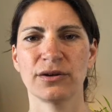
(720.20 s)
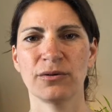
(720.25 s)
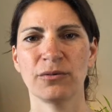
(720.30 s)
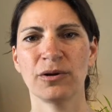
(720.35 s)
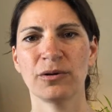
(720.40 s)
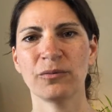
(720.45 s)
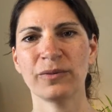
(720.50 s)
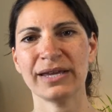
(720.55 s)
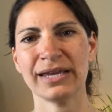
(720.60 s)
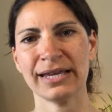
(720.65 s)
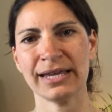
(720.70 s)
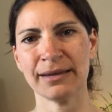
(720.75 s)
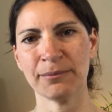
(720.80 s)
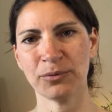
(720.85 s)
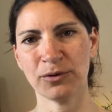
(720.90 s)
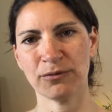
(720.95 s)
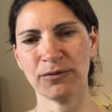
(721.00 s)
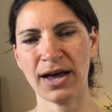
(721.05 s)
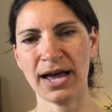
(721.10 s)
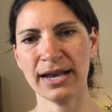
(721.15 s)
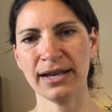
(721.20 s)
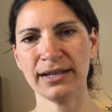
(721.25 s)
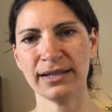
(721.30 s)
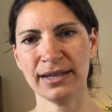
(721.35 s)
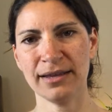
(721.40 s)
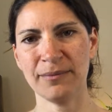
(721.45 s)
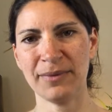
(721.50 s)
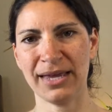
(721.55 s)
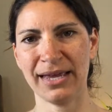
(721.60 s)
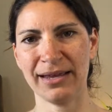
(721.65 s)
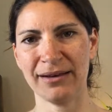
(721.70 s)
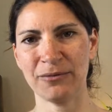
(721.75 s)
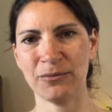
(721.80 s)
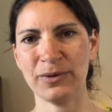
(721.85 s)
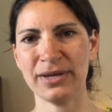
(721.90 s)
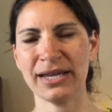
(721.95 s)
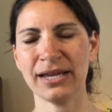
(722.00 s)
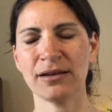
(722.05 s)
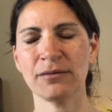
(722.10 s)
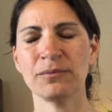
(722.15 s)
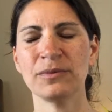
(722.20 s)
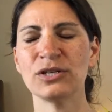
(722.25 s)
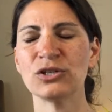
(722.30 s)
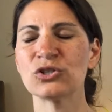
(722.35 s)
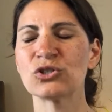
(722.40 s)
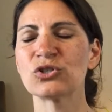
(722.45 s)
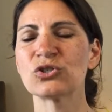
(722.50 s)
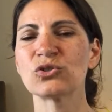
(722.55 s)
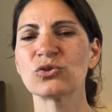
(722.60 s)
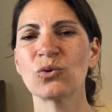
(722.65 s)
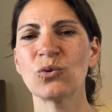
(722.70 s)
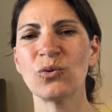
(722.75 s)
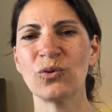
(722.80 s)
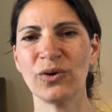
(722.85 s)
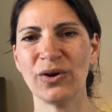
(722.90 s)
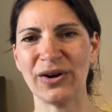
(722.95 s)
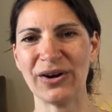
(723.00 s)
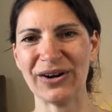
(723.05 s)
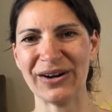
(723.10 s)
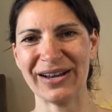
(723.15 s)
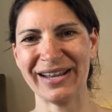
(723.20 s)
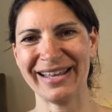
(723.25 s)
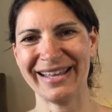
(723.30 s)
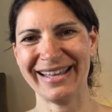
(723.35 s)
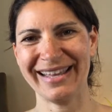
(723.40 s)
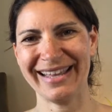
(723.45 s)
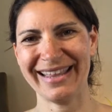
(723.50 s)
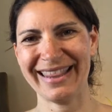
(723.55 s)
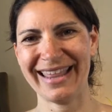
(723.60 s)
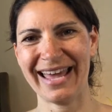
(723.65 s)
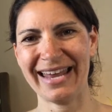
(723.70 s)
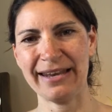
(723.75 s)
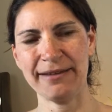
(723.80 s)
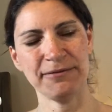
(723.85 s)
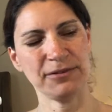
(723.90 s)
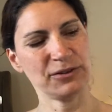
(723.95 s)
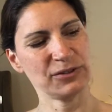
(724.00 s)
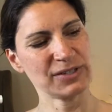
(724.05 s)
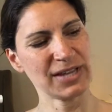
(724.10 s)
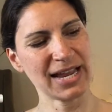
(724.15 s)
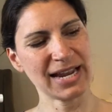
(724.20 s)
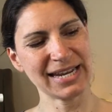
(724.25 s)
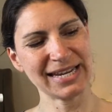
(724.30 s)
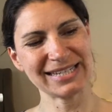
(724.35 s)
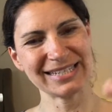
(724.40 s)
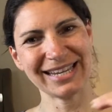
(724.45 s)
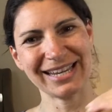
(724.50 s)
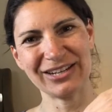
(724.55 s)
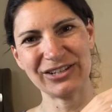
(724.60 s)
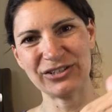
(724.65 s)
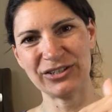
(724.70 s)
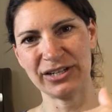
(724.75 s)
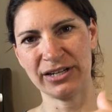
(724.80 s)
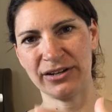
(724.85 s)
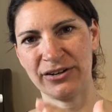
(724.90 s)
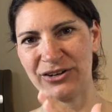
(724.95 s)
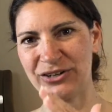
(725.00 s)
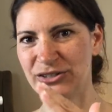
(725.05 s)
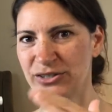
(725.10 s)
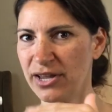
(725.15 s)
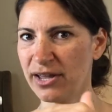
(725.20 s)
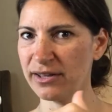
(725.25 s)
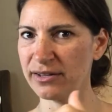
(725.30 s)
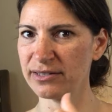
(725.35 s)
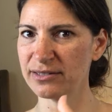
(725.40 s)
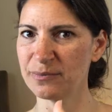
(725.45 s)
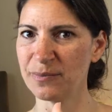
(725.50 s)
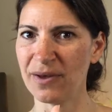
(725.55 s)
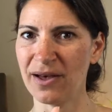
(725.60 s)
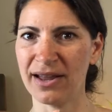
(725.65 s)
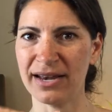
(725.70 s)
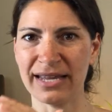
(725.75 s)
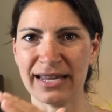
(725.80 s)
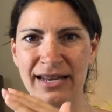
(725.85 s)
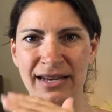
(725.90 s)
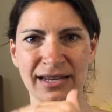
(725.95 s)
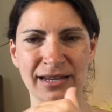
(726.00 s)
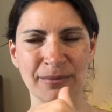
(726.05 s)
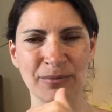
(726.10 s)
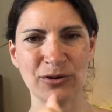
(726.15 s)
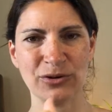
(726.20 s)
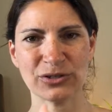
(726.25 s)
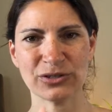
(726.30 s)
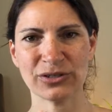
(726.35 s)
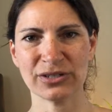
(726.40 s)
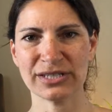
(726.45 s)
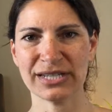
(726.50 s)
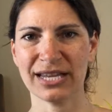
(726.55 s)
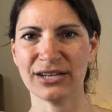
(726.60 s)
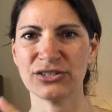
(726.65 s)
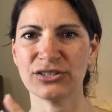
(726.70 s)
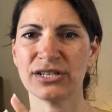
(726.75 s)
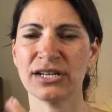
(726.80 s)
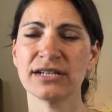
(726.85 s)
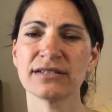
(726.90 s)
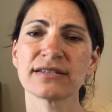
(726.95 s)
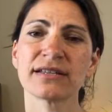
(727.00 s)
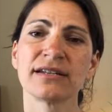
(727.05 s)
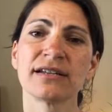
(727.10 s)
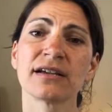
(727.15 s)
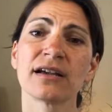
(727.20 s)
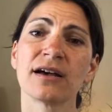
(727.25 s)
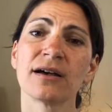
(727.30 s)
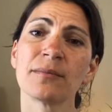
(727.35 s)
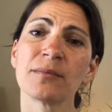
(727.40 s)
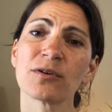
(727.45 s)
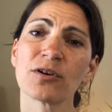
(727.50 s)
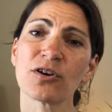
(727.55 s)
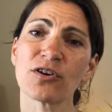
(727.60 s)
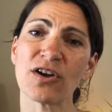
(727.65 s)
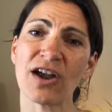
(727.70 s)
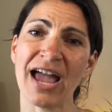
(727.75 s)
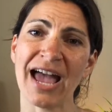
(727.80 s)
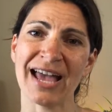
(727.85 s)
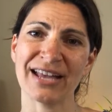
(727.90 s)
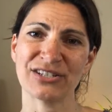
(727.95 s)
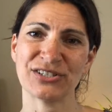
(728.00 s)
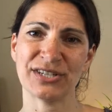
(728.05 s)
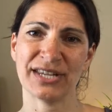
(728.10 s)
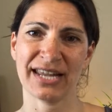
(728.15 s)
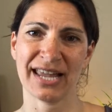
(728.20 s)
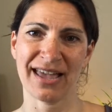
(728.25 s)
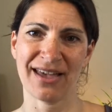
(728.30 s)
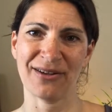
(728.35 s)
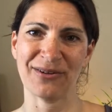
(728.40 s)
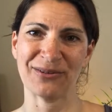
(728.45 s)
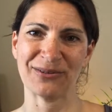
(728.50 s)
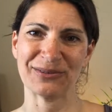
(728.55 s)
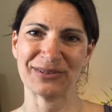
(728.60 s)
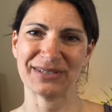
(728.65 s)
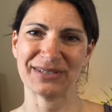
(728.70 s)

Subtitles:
when we provide a limit, we can be sure that if there's any tension in our child's body, any emotional tension, it's going to come crashing out.